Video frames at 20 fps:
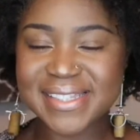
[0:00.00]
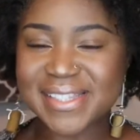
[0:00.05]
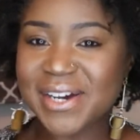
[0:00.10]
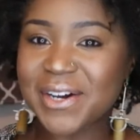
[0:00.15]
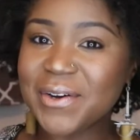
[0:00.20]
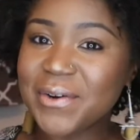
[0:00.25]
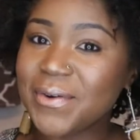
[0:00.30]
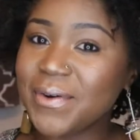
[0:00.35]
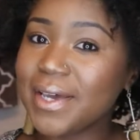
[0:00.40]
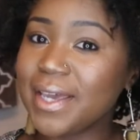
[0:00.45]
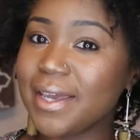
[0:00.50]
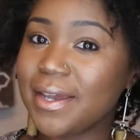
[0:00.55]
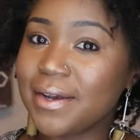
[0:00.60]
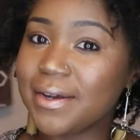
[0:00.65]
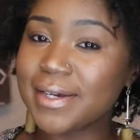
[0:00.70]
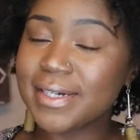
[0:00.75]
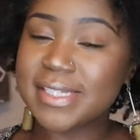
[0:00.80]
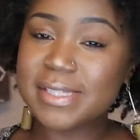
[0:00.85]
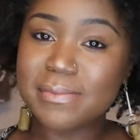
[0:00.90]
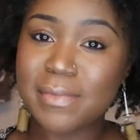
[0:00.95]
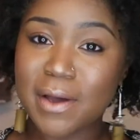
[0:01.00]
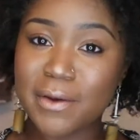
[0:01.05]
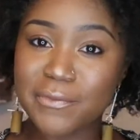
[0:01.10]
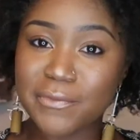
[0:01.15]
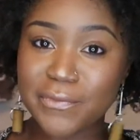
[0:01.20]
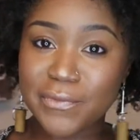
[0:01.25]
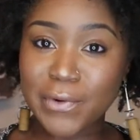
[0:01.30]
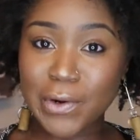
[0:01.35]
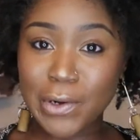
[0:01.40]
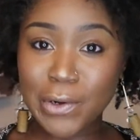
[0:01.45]
So here's my
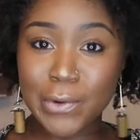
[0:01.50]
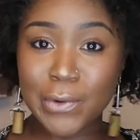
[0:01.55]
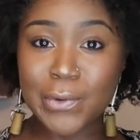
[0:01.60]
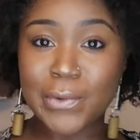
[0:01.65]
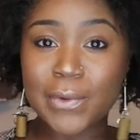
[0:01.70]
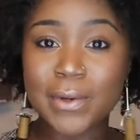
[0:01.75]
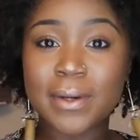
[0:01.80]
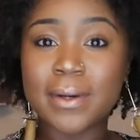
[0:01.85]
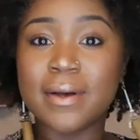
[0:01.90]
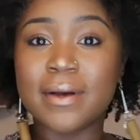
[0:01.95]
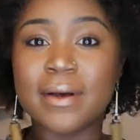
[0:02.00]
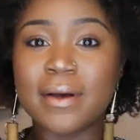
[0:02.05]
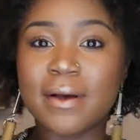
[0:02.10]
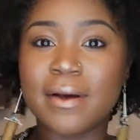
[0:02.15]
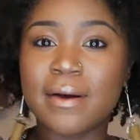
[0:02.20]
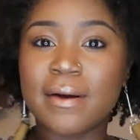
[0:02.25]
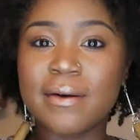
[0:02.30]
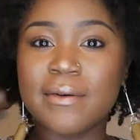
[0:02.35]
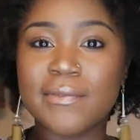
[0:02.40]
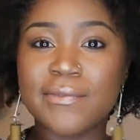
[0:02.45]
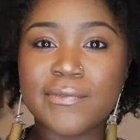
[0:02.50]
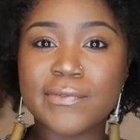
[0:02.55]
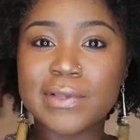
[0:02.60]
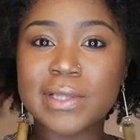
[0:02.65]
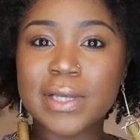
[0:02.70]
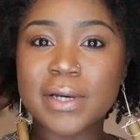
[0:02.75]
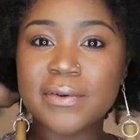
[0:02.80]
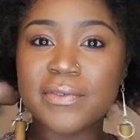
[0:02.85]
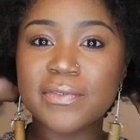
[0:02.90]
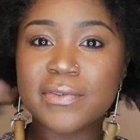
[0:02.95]
fro,
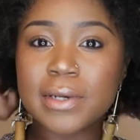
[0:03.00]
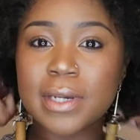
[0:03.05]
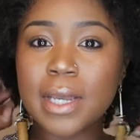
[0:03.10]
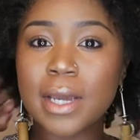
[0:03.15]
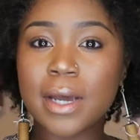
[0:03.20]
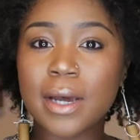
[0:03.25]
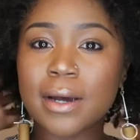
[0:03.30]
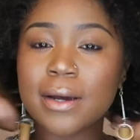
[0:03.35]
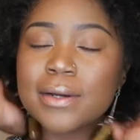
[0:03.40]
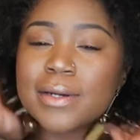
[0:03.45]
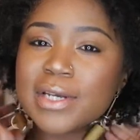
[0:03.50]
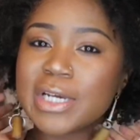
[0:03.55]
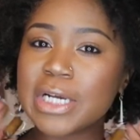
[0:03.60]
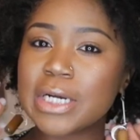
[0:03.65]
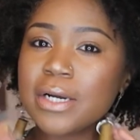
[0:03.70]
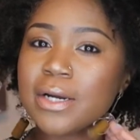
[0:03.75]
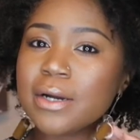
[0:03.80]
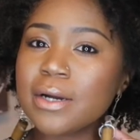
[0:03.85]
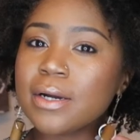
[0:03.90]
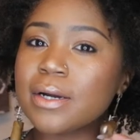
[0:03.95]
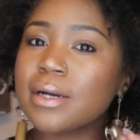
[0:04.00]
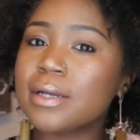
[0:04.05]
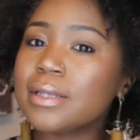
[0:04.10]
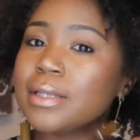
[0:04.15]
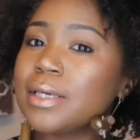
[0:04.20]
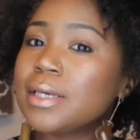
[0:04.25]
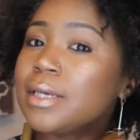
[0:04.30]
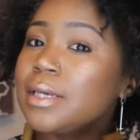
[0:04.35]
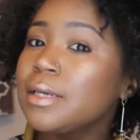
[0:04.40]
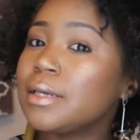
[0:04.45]
fluffed out and
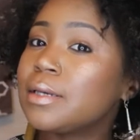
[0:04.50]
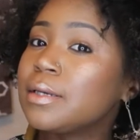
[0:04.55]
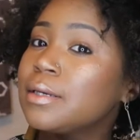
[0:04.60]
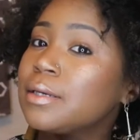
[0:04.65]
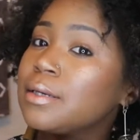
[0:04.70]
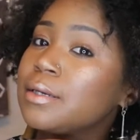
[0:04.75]
curly.